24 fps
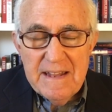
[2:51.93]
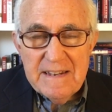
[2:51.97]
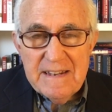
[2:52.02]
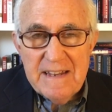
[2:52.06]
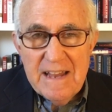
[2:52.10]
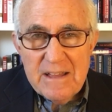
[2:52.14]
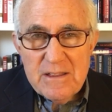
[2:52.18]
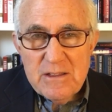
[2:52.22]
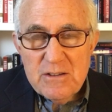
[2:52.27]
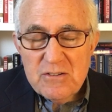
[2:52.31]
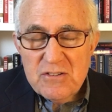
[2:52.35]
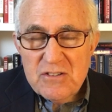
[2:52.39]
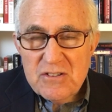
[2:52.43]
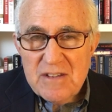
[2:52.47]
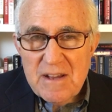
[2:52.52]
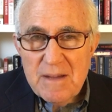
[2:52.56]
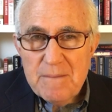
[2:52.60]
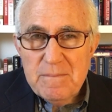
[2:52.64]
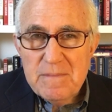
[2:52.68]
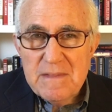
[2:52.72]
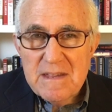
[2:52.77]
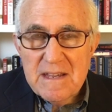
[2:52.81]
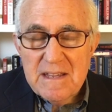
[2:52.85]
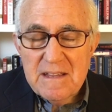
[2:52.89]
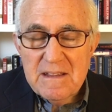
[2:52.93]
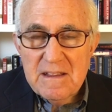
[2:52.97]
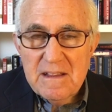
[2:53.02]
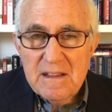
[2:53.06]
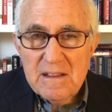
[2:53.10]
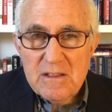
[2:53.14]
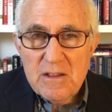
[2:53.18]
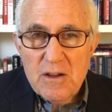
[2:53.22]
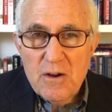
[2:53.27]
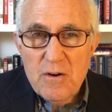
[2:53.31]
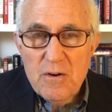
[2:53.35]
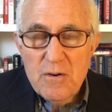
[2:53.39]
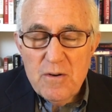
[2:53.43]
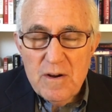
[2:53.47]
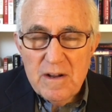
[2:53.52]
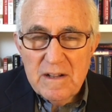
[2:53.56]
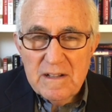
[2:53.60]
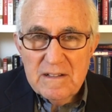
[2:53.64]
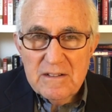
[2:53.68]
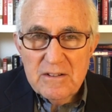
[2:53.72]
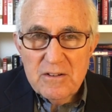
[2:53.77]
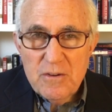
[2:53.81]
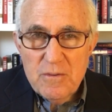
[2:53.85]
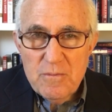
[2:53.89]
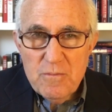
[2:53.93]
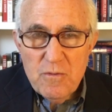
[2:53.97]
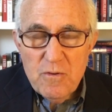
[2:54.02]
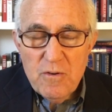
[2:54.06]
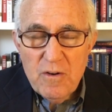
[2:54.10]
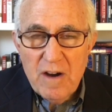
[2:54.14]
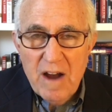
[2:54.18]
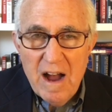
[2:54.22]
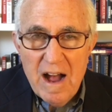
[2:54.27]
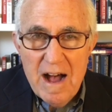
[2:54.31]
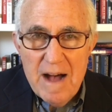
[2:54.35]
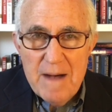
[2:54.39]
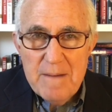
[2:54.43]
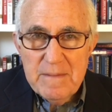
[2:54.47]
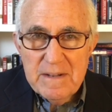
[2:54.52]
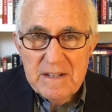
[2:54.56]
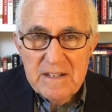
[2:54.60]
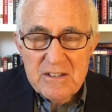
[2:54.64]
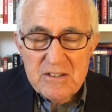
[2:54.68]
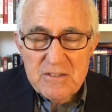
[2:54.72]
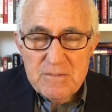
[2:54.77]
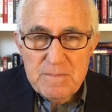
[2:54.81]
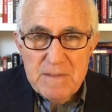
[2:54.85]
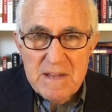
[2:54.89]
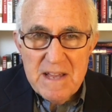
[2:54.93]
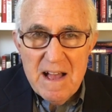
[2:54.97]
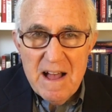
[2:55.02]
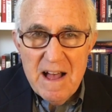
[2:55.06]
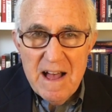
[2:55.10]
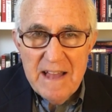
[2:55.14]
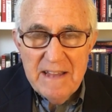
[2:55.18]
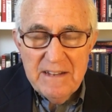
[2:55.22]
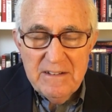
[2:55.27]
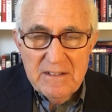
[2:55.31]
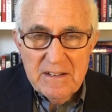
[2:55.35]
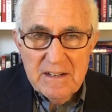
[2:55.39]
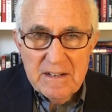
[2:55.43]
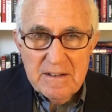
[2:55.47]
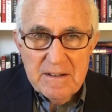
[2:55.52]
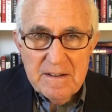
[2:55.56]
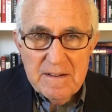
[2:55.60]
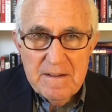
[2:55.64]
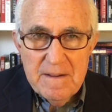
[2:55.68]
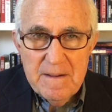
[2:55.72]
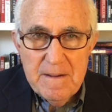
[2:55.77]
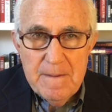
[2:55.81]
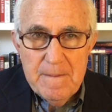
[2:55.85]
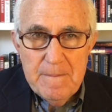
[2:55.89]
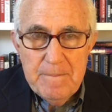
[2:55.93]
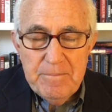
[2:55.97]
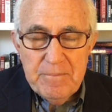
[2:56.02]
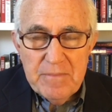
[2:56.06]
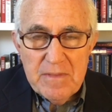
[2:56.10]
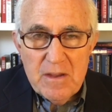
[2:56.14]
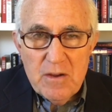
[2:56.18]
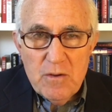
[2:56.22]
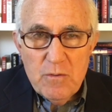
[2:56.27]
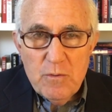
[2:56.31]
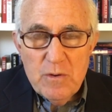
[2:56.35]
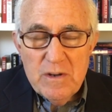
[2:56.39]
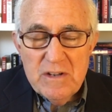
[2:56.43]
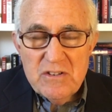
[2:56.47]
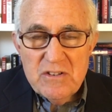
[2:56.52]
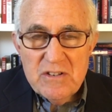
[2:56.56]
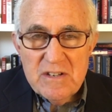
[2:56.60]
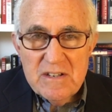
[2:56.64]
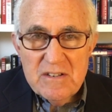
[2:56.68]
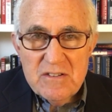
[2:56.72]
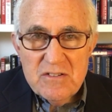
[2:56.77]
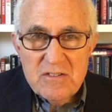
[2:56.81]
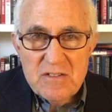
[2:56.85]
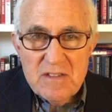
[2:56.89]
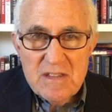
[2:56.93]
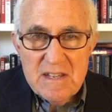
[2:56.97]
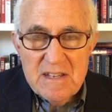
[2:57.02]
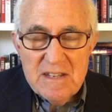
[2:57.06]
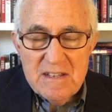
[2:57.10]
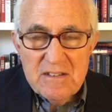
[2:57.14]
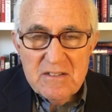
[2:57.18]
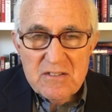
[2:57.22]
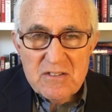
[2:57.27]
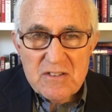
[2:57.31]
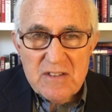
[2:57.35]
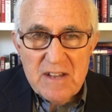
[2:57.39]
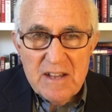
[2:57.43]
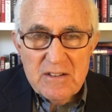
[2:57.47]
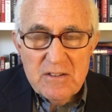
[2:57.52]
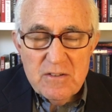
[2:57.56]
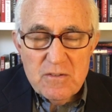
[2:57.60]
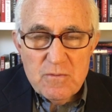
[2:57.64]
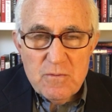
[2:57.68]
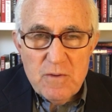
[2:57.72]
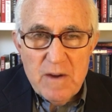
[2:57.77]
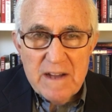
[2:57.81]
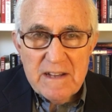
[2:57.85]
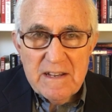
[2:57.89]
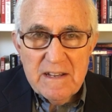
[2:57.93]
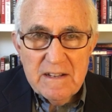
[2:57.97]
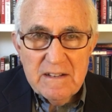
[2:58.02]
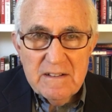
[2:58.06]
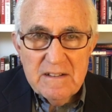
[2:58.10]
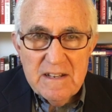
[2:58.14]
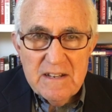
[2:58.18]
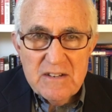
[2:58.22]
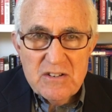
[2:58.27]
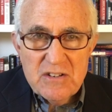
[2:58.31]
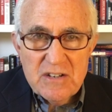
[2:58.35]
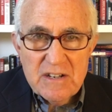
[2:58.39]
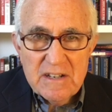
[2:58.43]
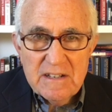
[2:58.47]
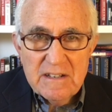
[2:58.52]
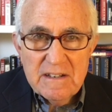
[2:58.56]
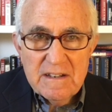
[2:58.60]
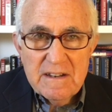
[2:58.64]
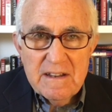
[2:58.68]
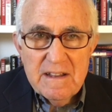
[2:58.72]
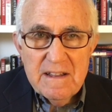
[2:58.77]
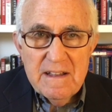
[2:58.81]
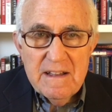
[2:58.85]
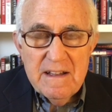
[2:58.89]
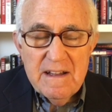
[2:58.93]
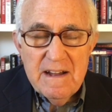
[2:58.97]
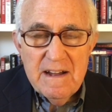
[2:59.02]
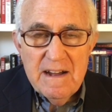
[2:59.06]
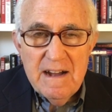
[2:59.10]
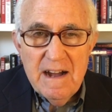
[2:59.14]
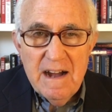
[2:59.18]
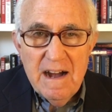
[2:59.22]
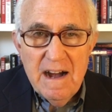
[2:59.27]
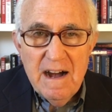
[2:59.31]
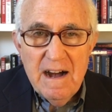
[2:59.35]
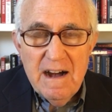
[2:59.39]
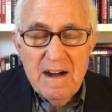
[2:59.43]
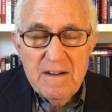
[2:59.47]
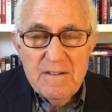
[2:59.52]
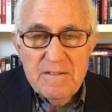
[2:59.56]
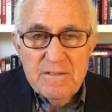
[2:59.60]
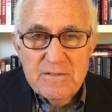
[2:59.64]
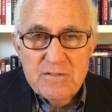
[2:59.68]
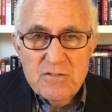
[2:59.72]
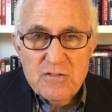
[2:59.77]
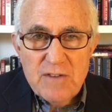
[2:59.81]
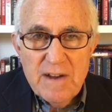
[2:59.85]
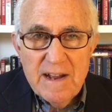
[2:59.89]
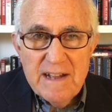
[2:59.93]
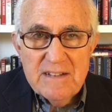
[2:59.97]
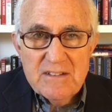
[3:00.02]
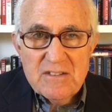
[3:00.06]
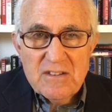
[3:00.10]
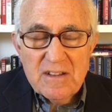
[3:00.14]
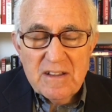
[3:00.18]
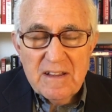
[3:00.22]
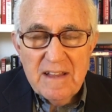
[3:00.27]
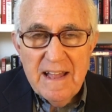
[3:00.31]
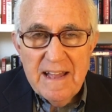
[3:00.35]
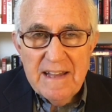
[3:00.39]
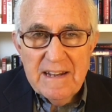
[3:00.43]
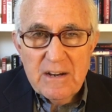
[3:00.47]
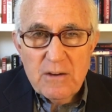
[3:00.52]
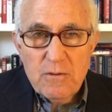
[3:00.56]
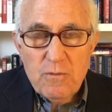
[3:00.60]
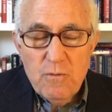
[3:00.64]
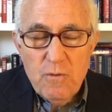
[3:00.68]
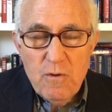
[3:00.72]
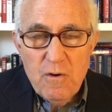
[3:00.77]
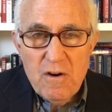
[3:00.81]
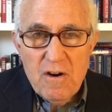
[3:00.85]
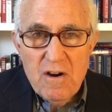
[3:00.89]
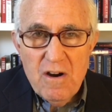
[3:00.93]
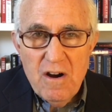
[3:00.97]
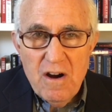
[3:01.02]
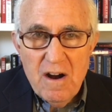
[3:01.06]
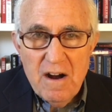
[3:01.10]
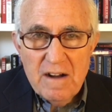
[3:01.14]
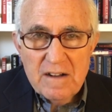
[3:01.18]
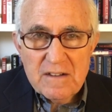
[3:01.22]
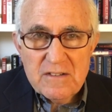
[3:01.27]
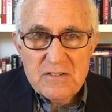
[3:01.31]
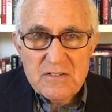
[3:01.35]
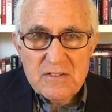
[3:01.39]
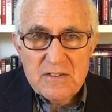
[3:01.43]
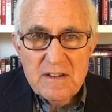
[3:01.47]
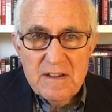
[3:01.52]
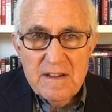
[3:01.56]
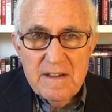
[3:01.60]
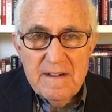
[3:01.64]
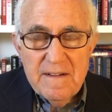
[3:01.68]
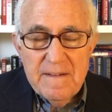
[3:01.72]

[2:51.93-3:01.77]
Now, there's something, though, a little more ominous behind it, which is the sudden recognition of transatlantic warhawks